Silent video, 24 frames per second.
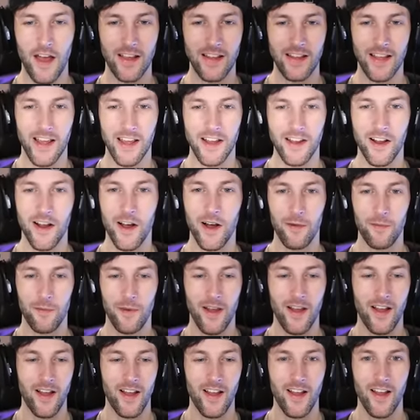that gate
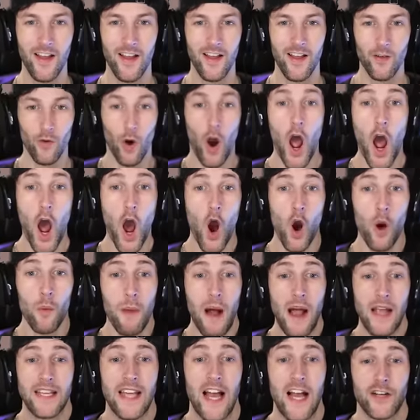up. Well, oh
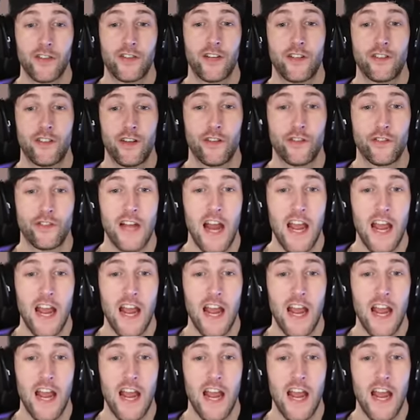my gosh, it's a